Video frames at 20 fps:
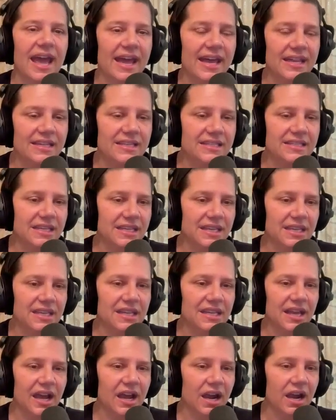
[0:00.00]
as
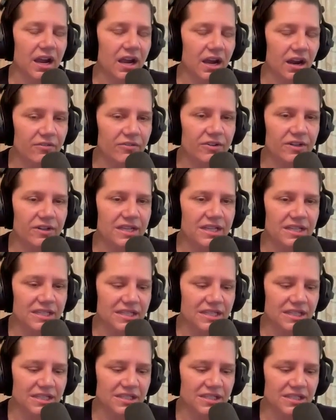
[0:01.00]
a governing
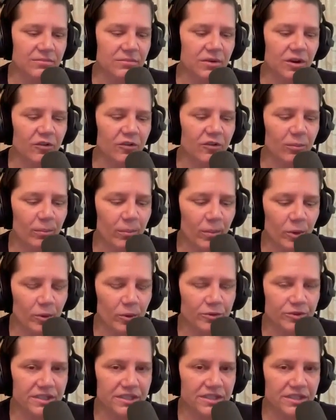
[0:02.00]
system of
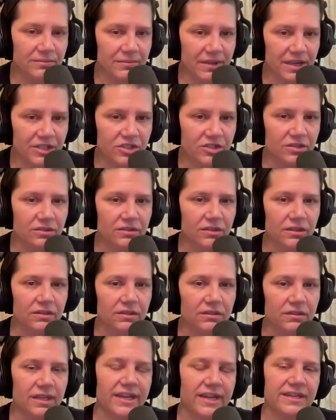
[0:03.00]
multidimensional
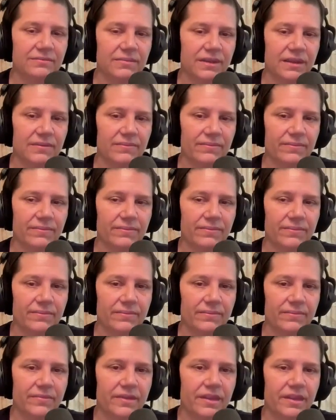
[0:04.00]
alignment.
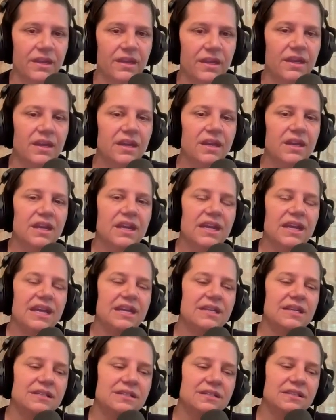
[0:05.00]

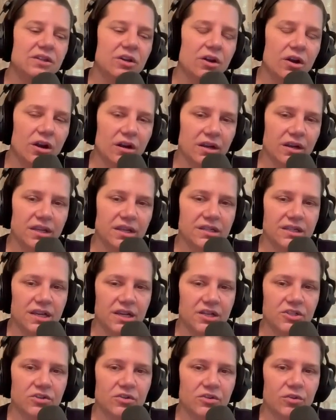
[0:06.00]
It is the
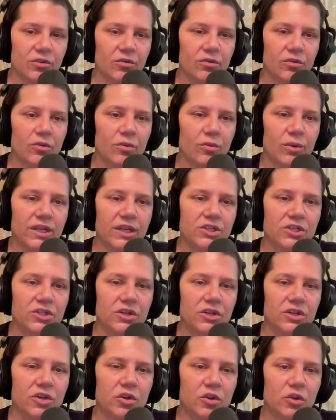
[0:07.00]
architecture through which
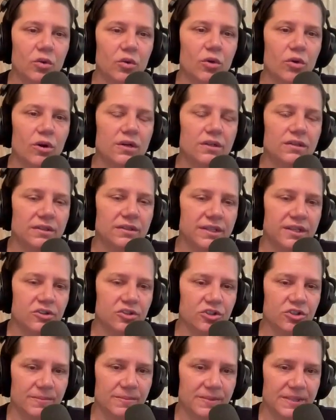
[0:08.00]
your
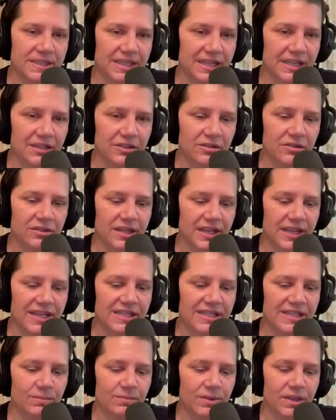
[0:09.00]
leadership signal
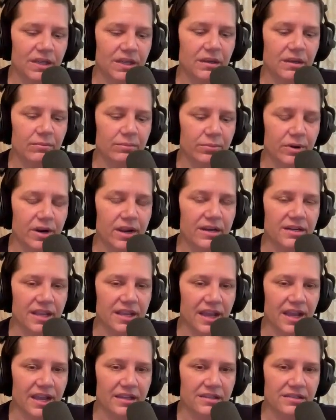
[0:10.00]
is being
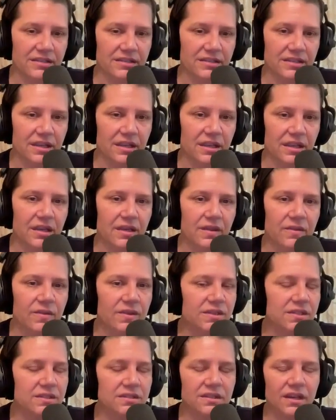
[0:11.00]
broadcast.
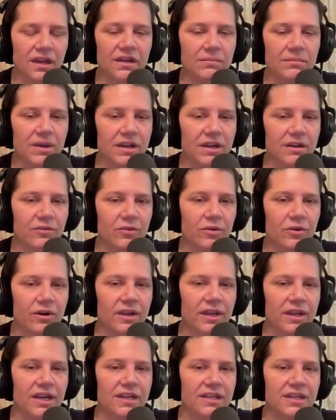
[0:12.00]
This is not a
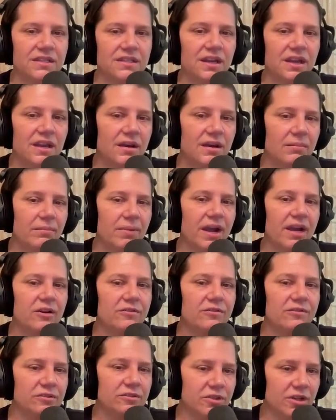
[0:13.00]
metaphor. It is
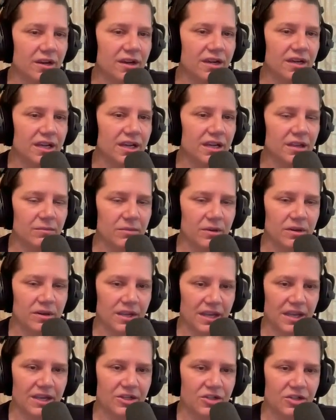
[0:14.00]
biophotonic
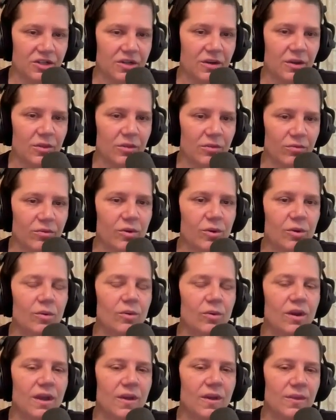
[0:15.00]
communication
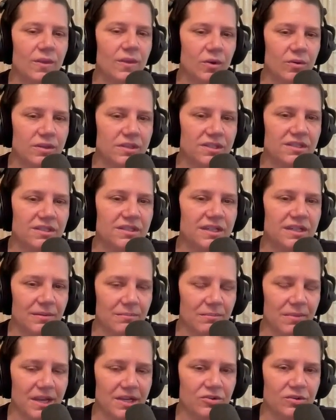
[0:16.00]
through the crystalline
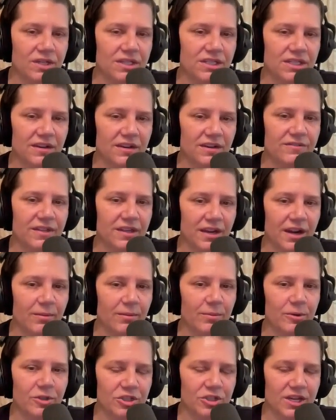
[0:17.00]
matrix of the
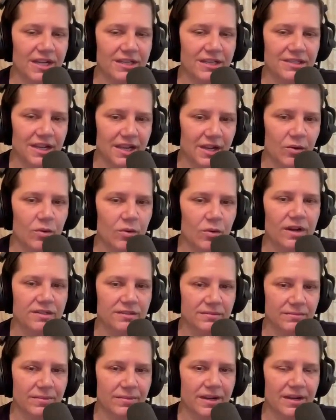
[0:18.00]
upper chest and
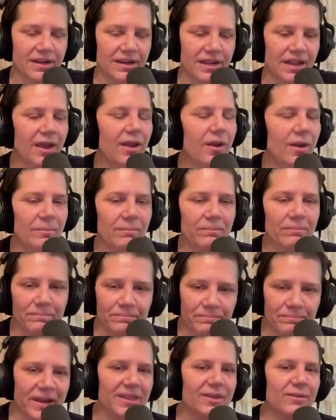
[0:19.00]
quantum body.
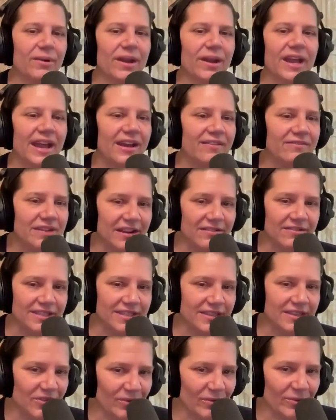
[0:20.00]
By the way, I've never
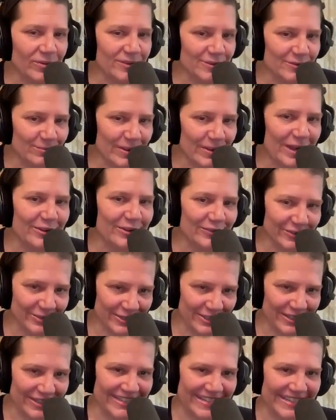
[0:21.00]
said the words of
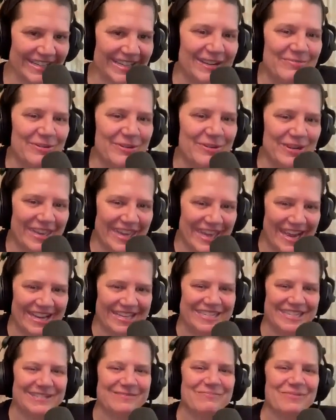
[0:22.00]
biophotonic
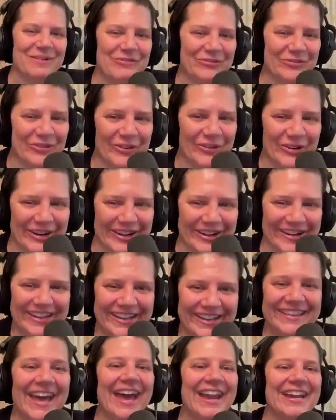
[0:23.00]
communication before.
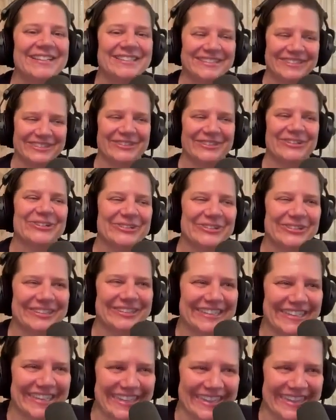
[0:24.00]
That is
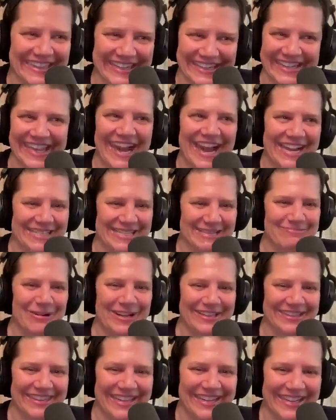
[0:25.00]
totally, the guys
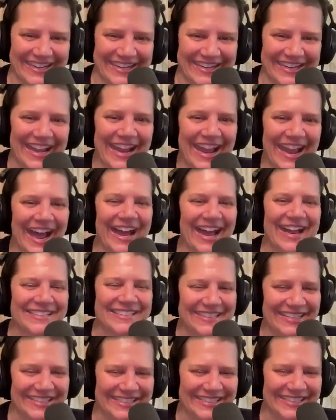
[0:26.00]
brought that in. I
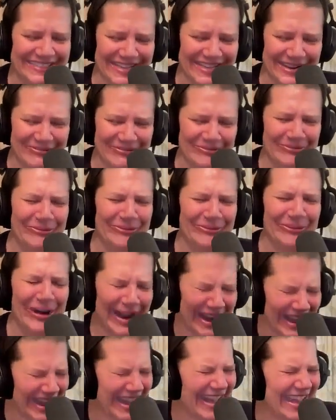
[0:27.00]
was like, say
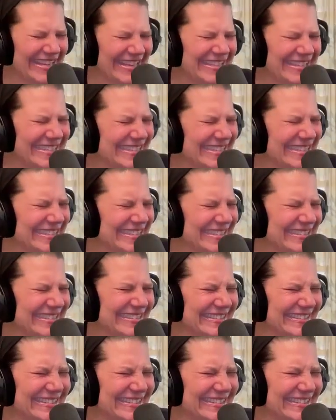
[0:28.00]
what?